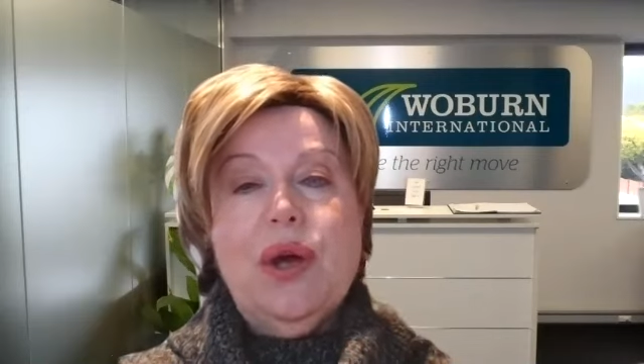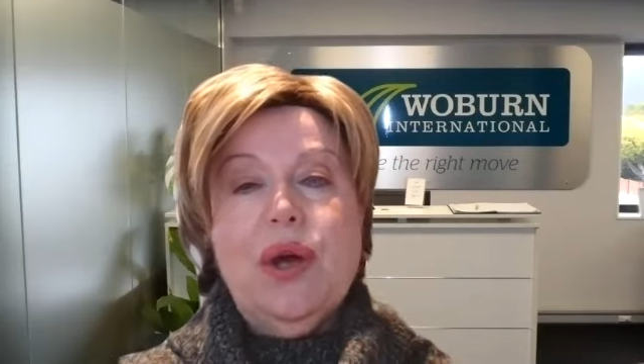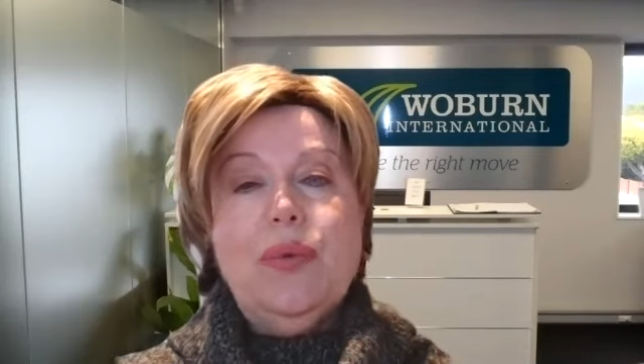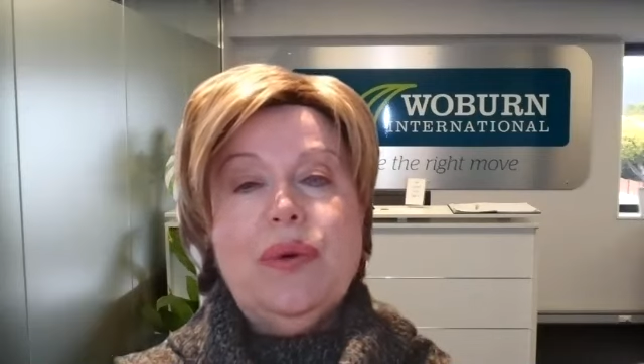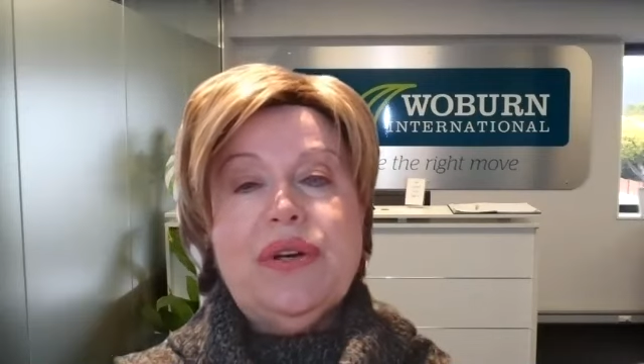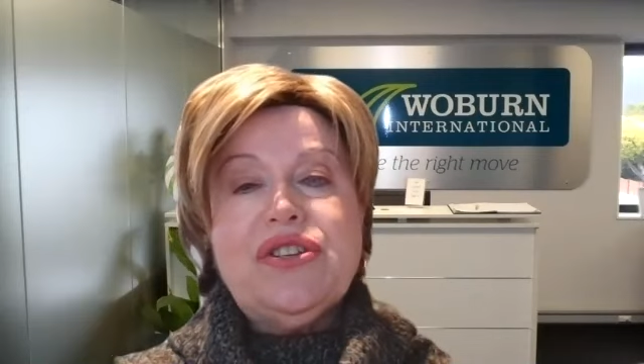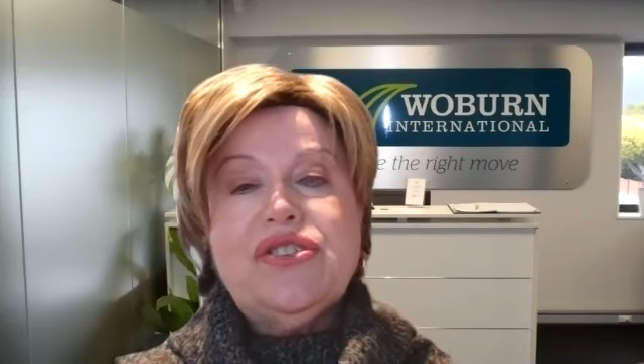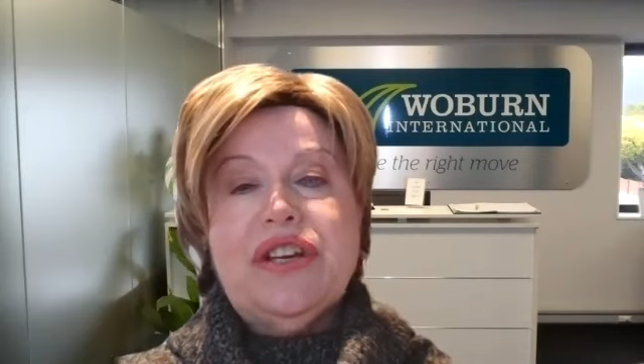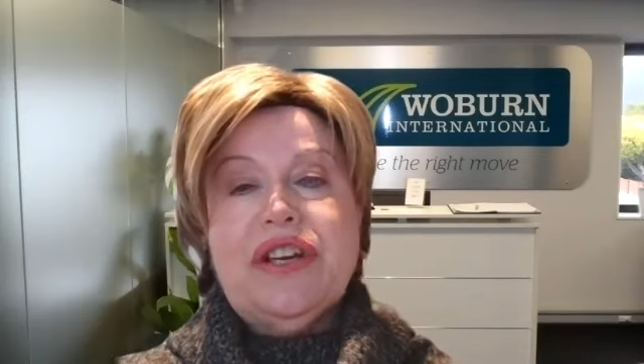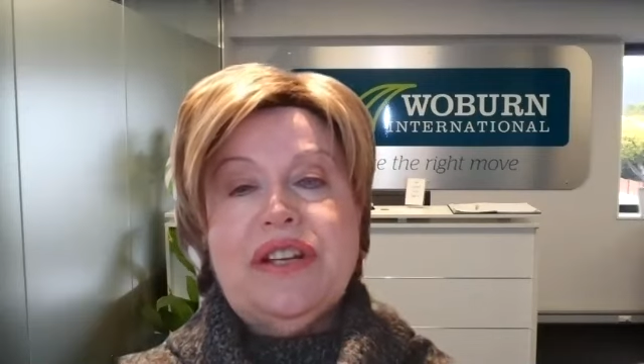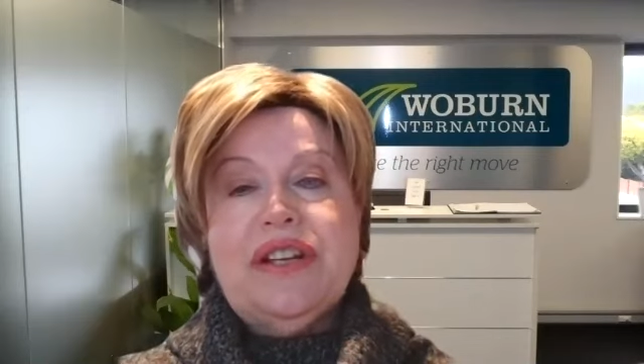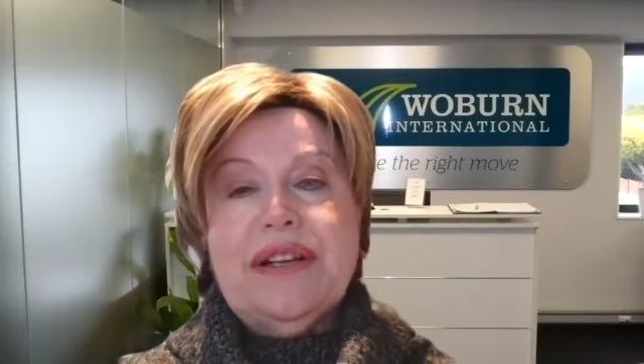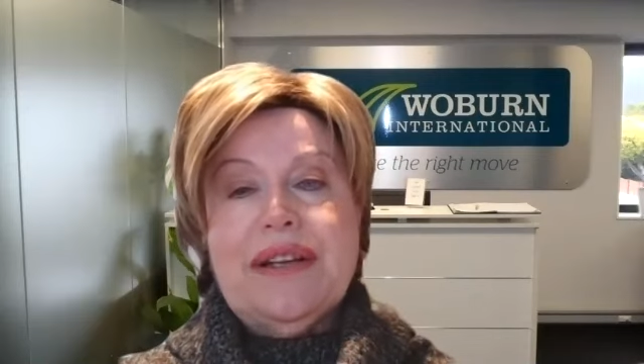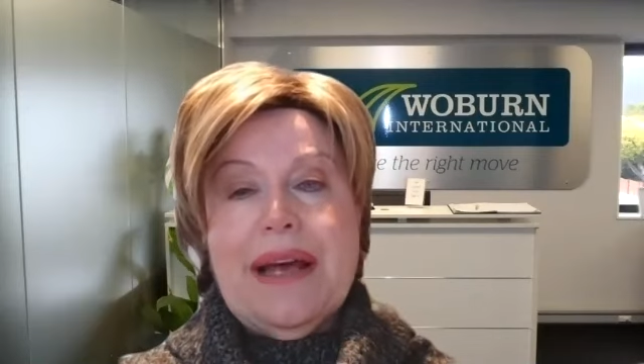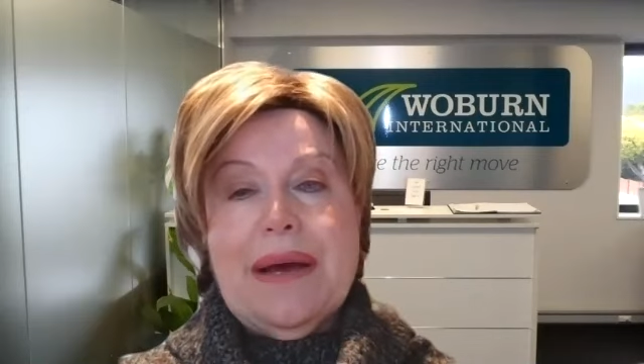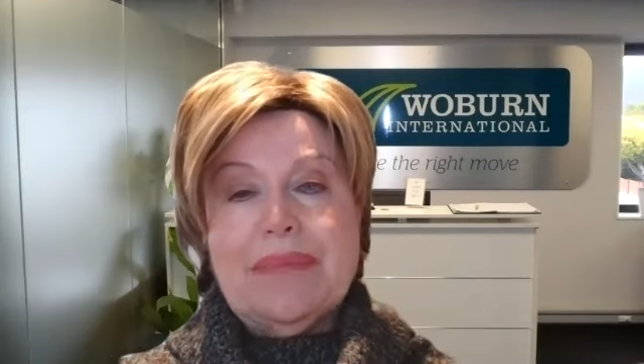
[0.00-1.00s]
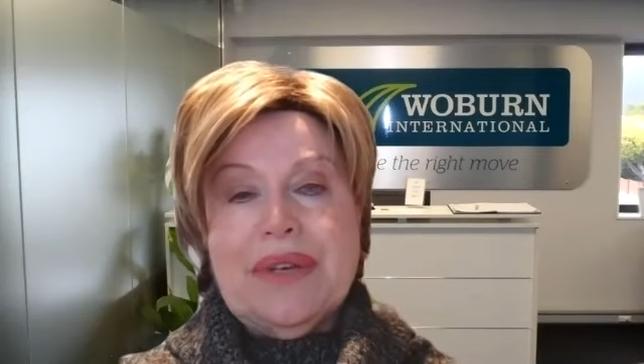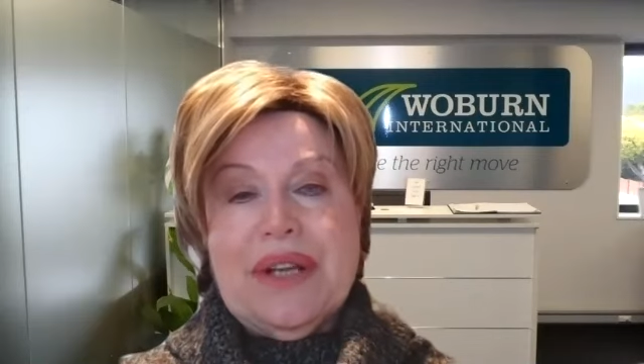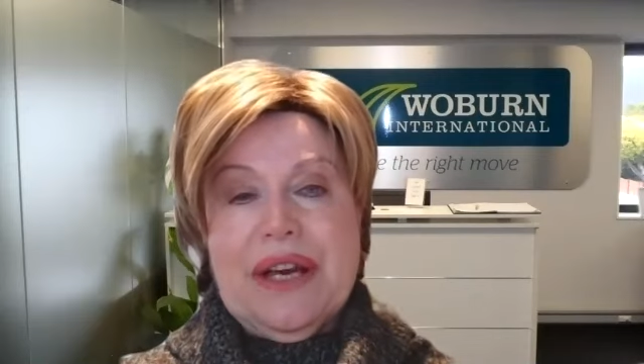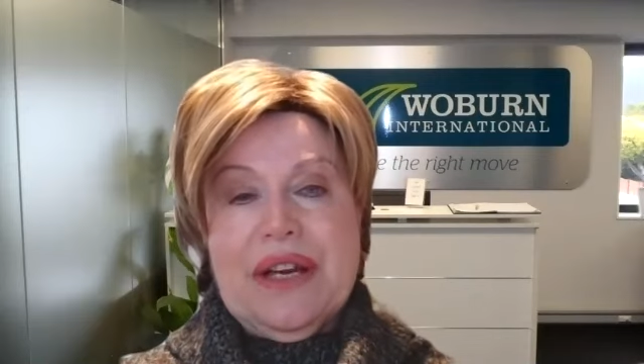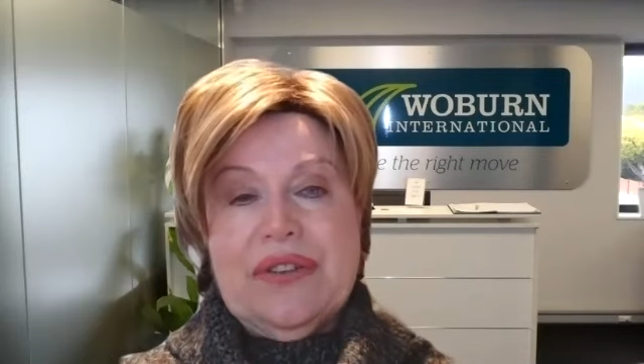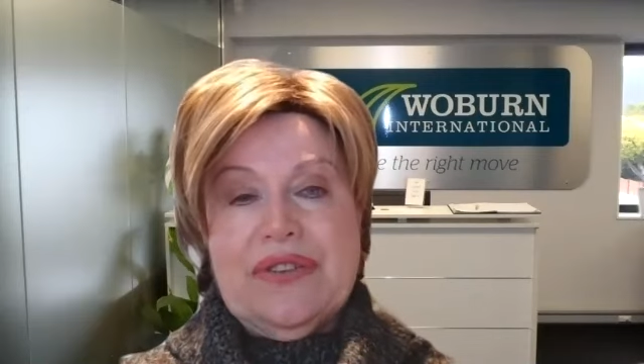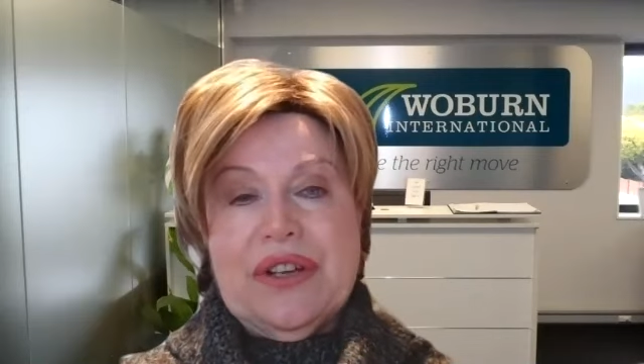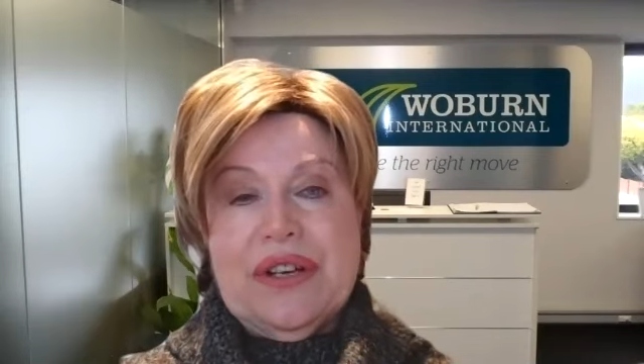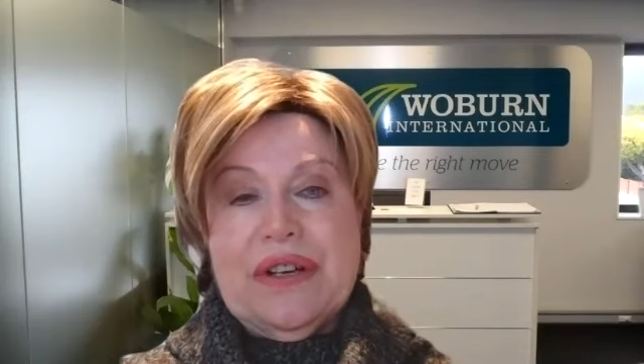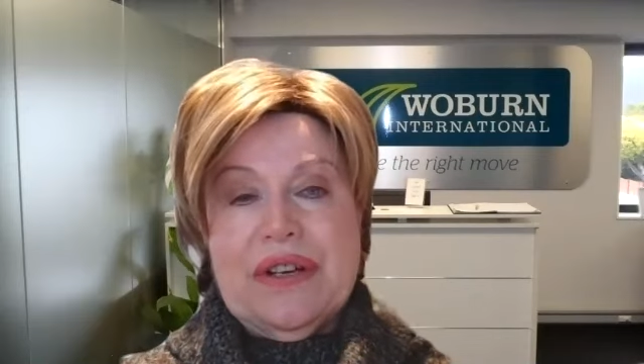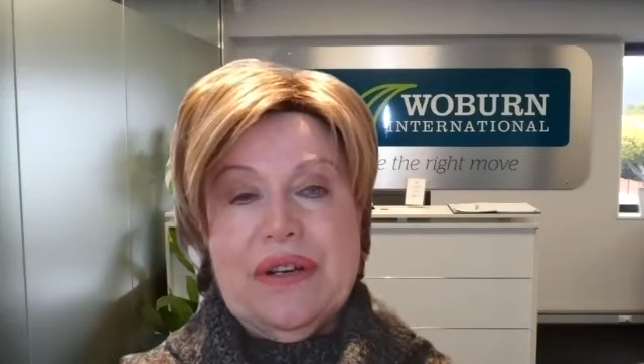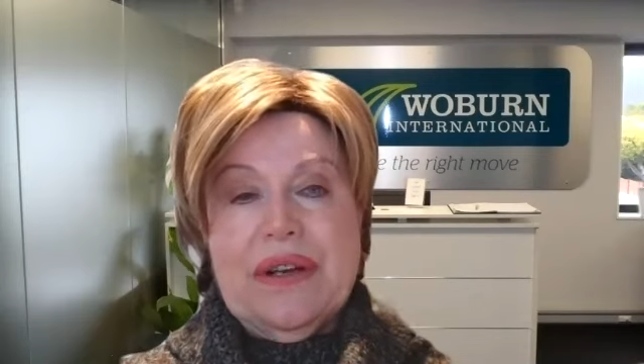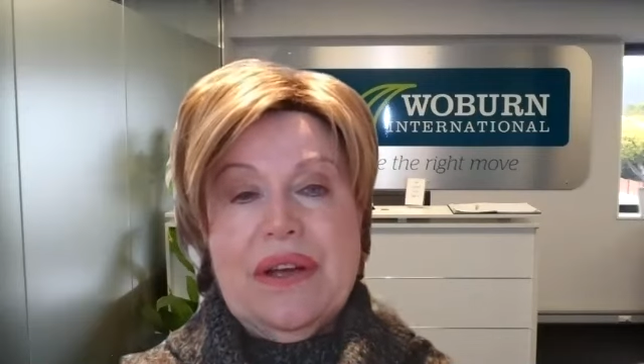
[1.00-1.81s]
which needed updating.